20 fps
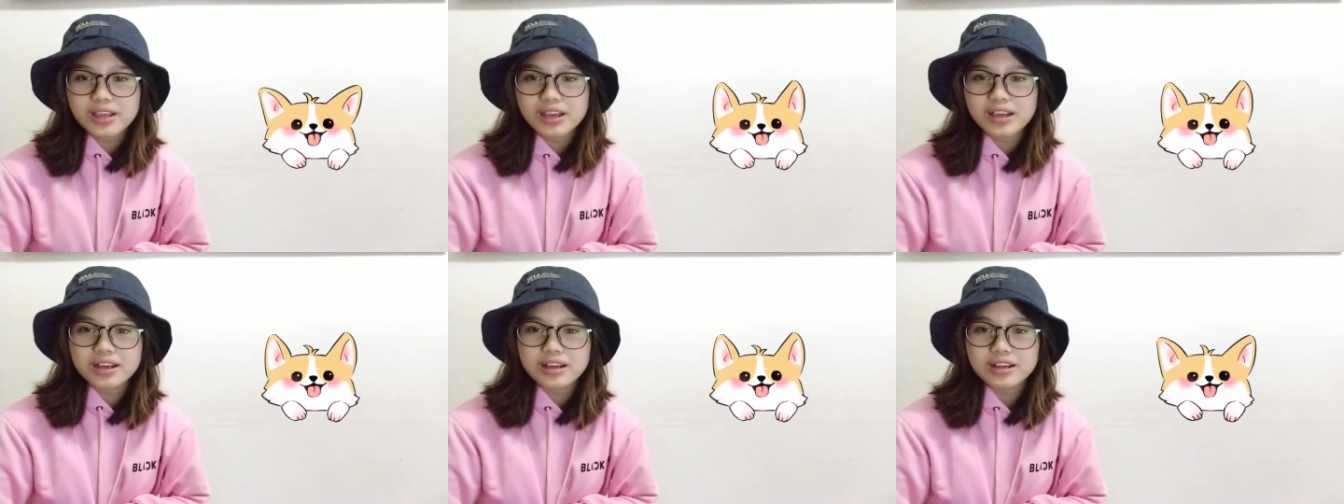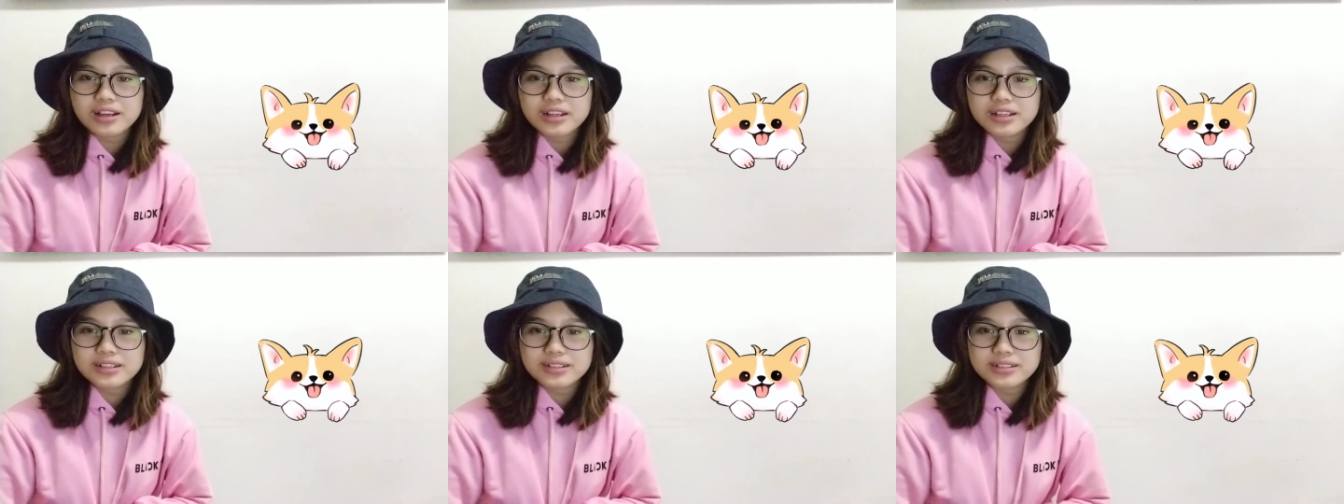
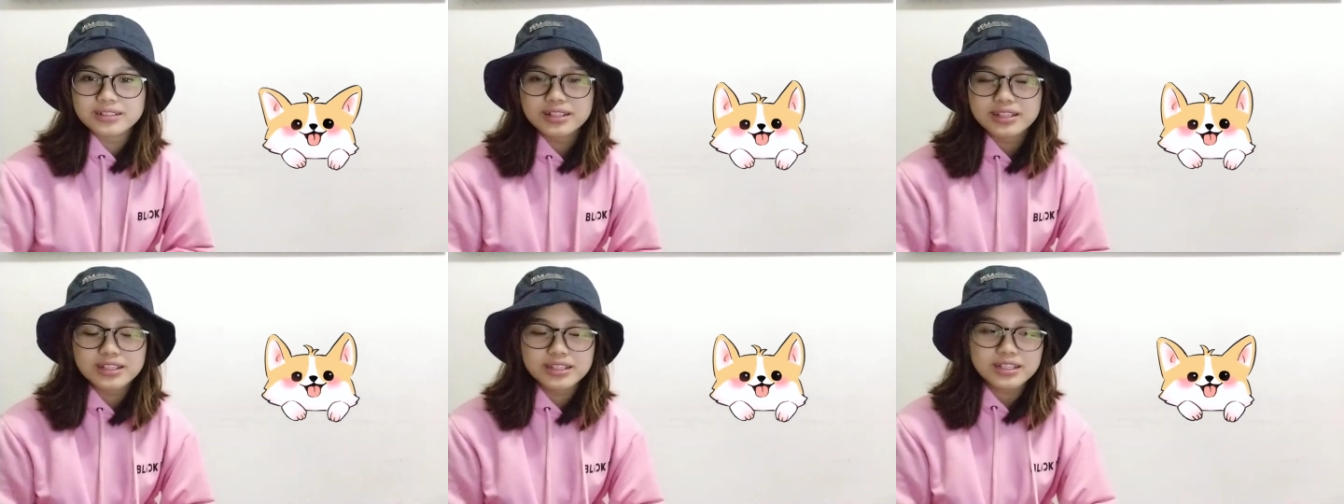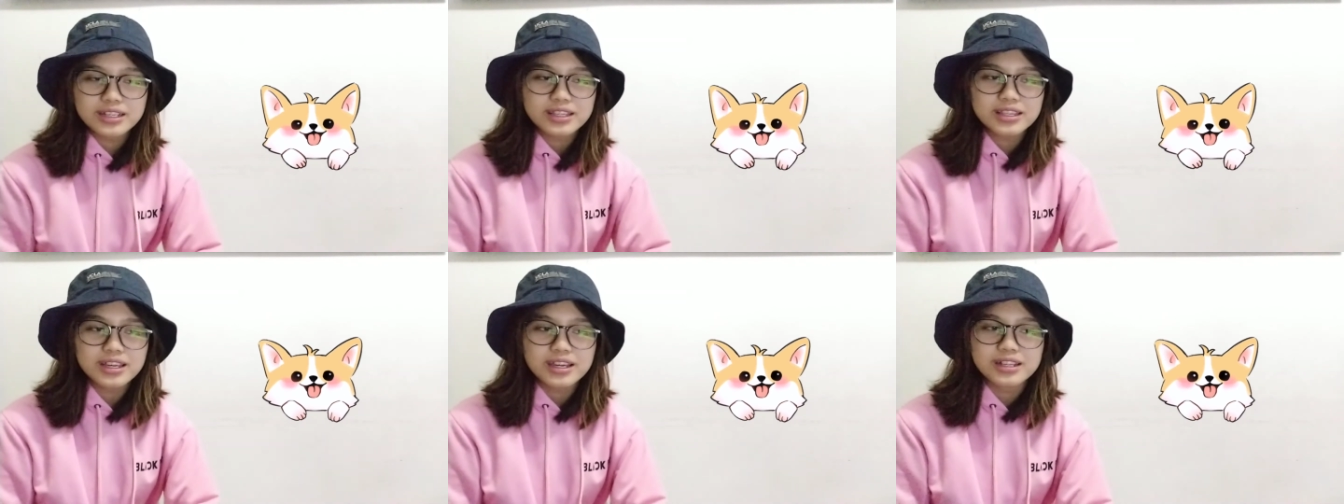And
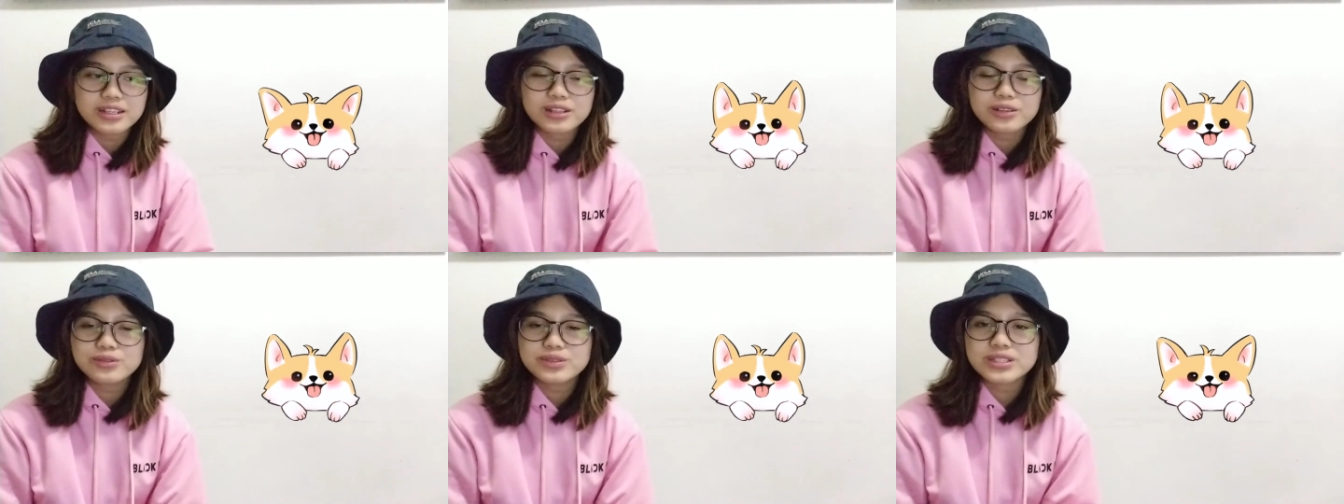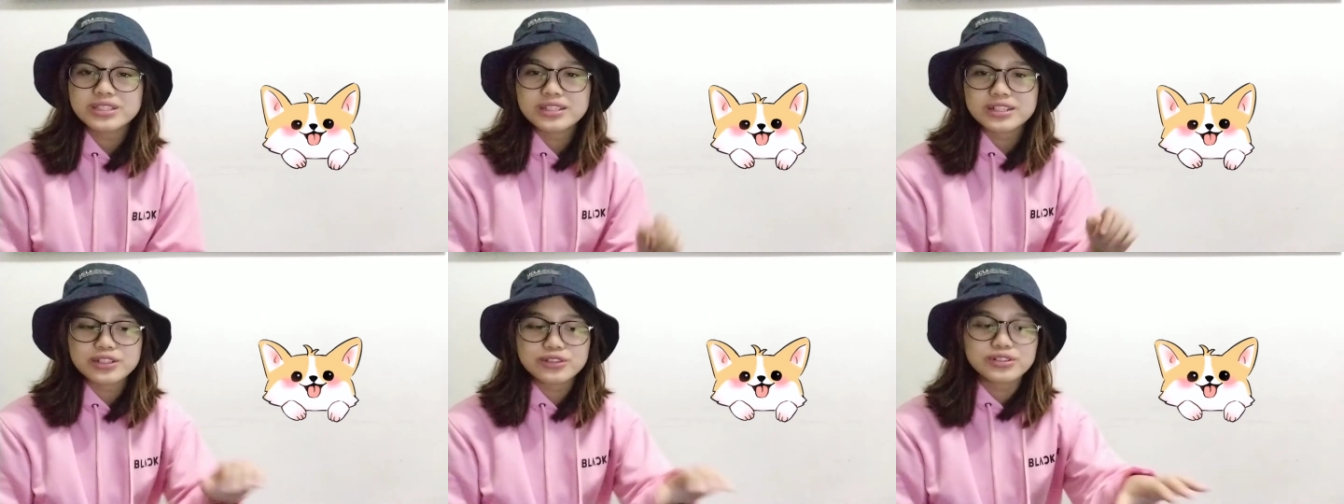yeah, the ending
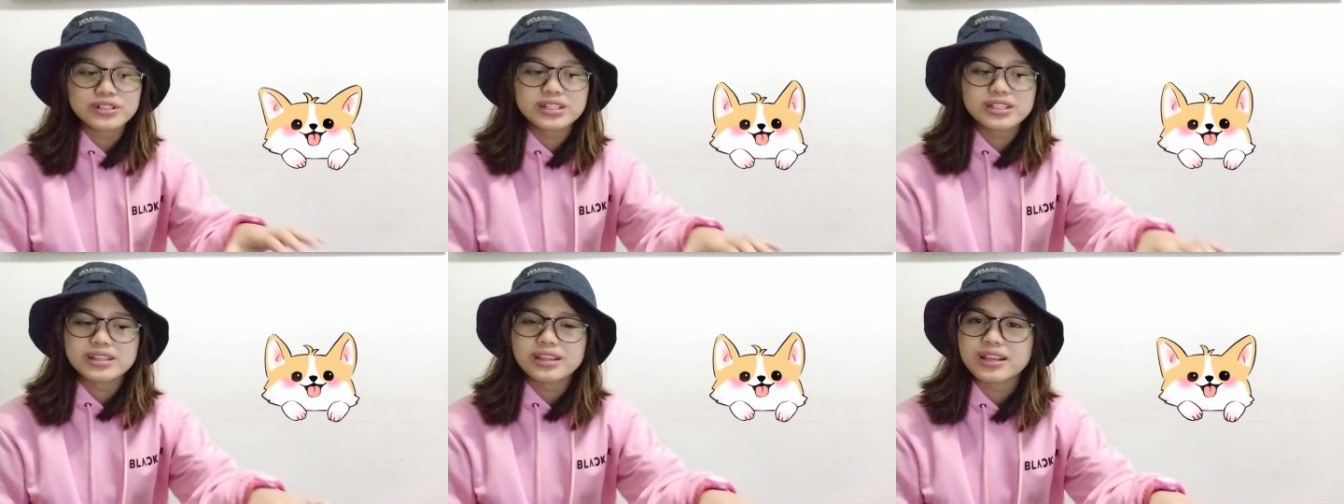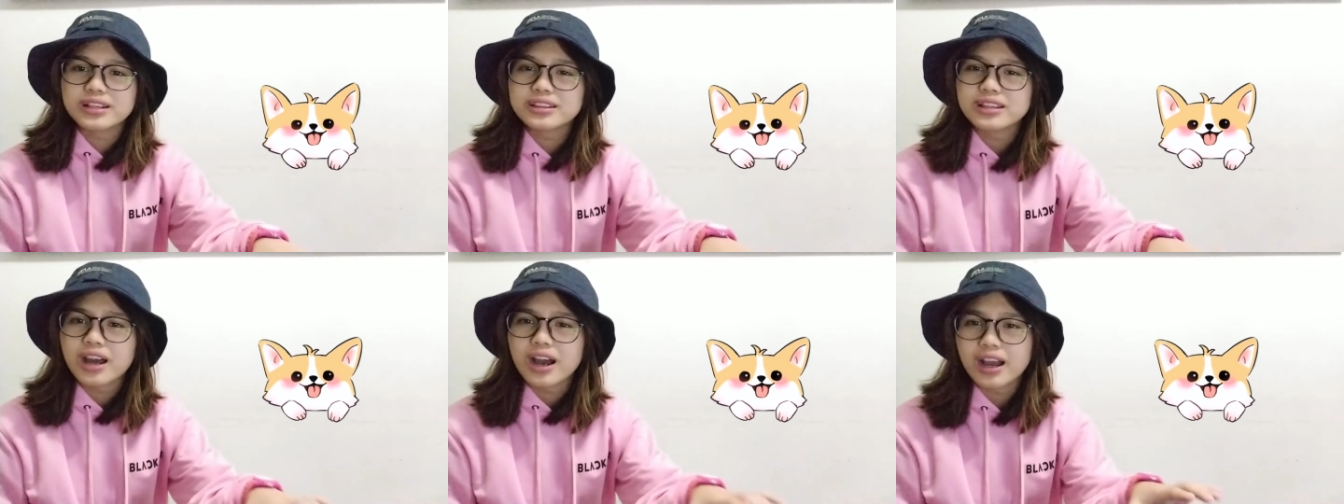was literally
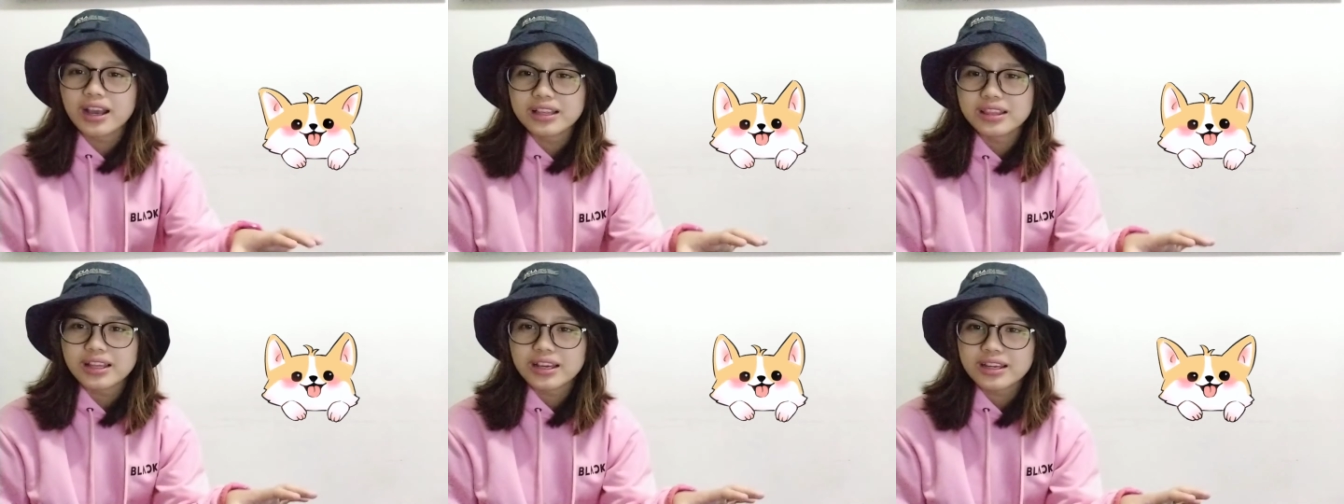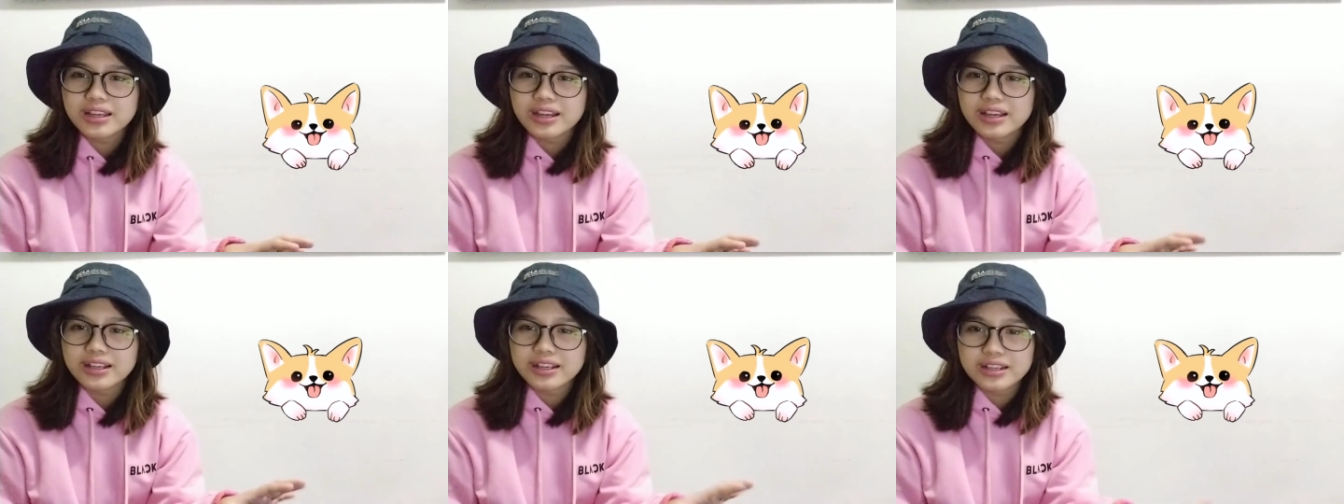like the
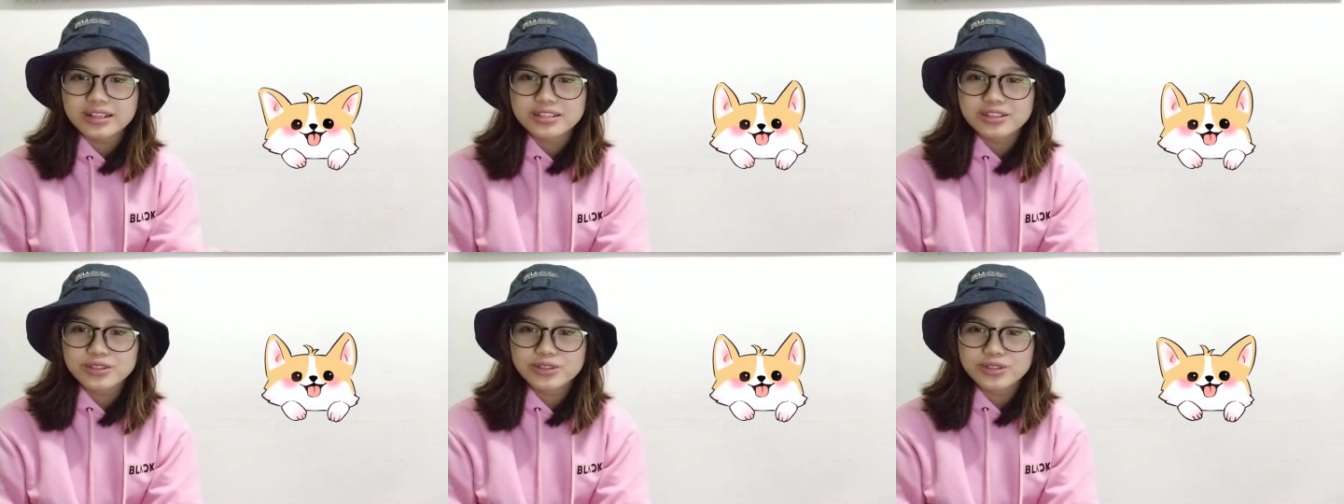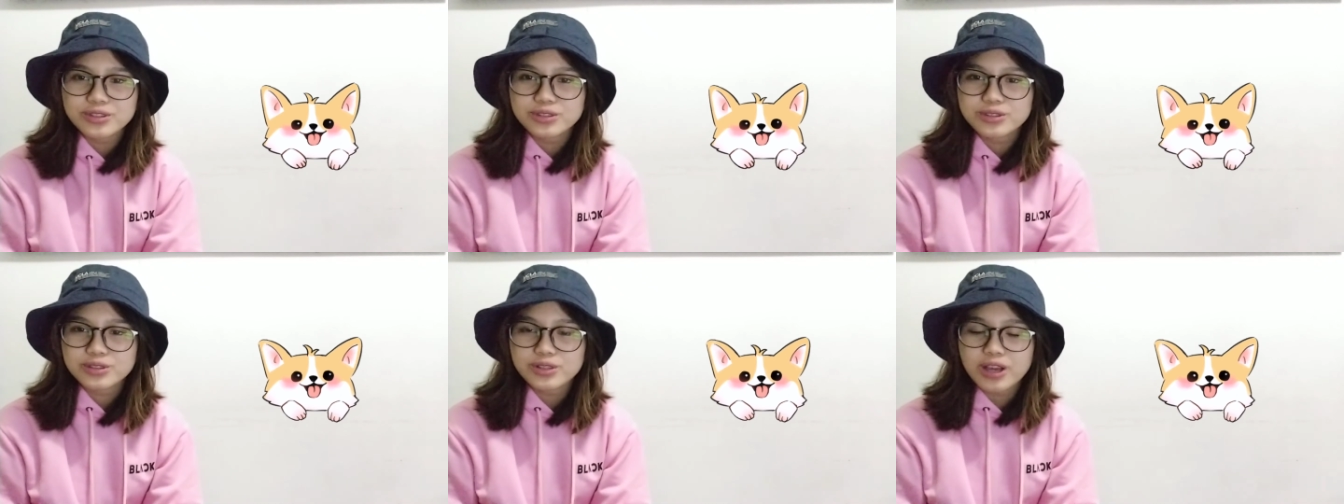highlight, I
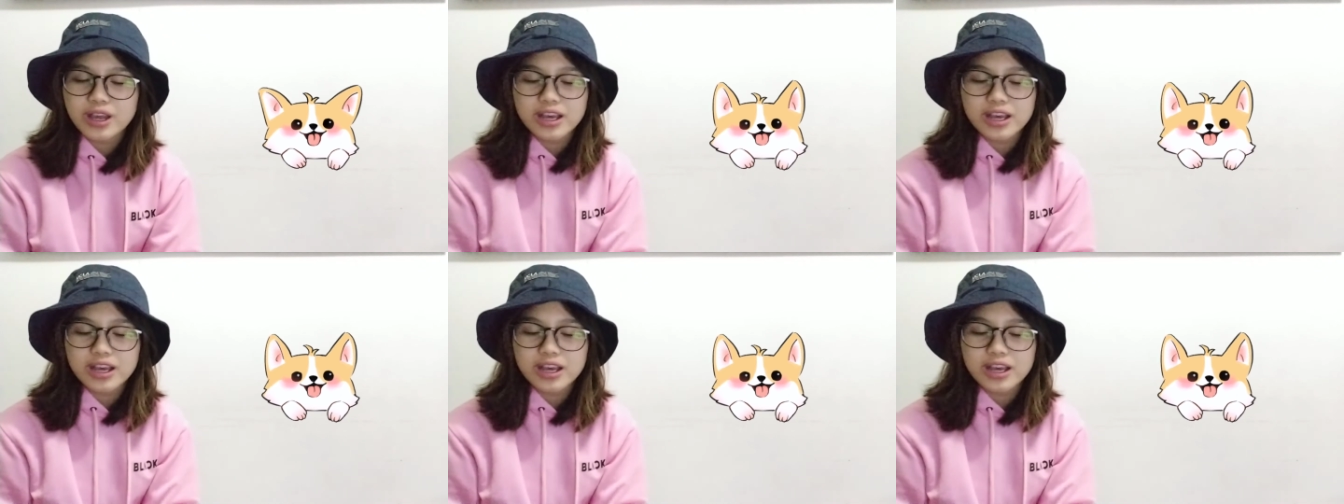guess.